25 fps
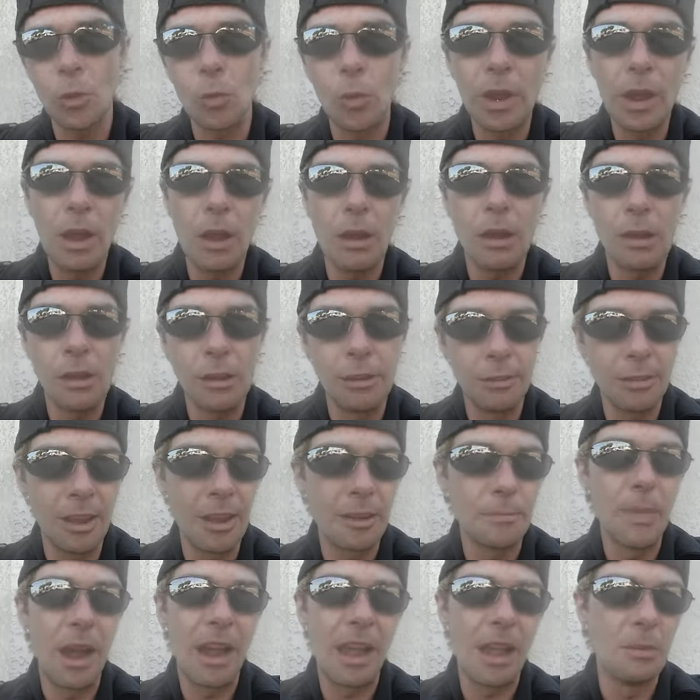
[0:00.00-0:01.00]
we all,
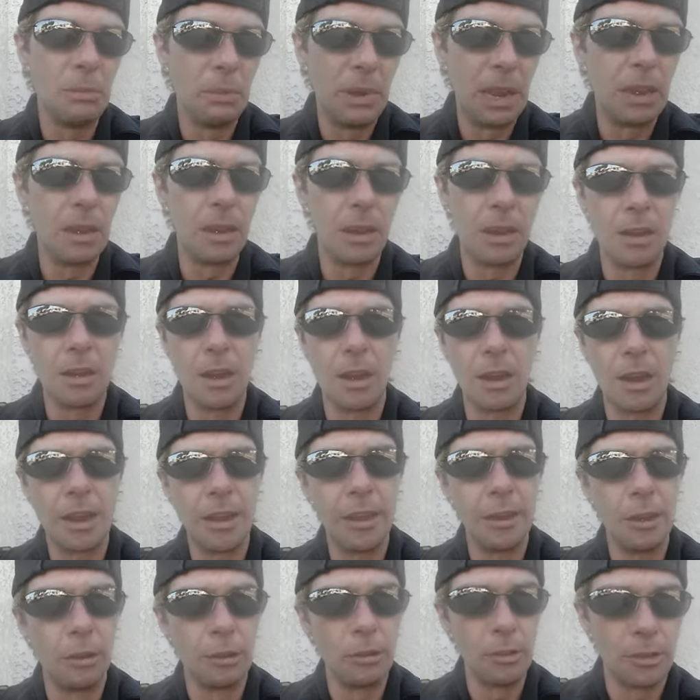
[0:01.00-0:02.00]
like my Aunt Mindy and I,
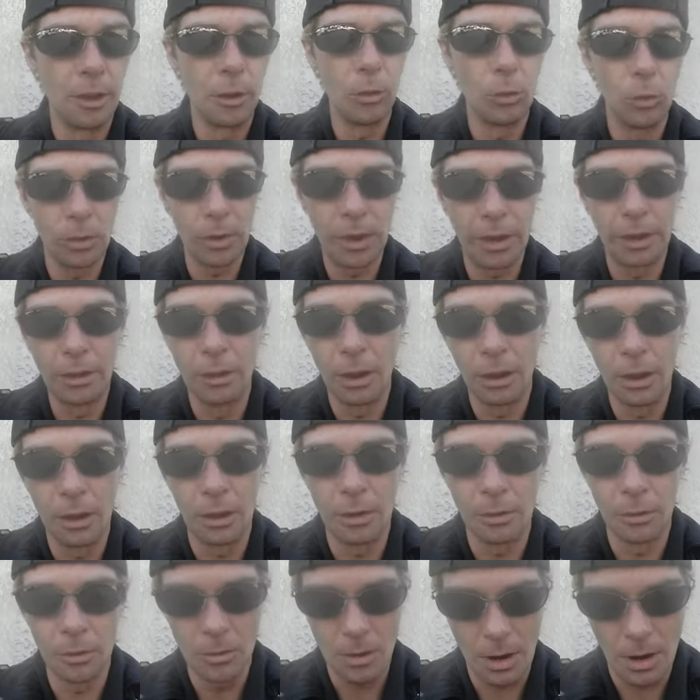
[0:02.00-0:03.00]
you know, had
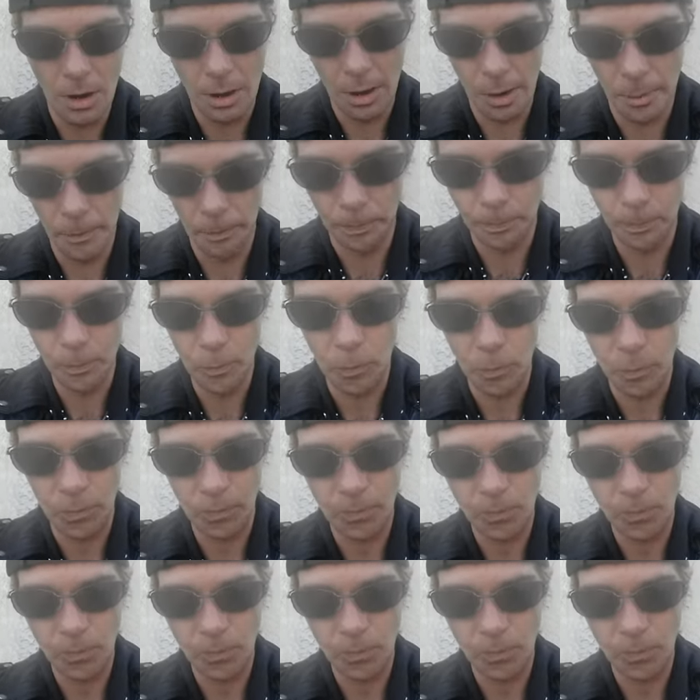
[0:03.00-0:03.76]
gone on,